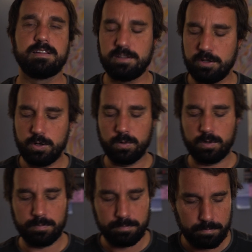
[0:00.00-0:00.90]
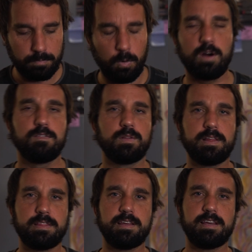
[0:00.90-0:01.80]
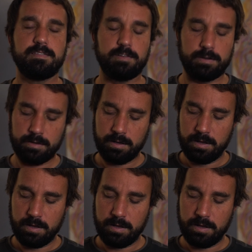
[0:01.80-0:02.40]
the newer Marvel, I think, even.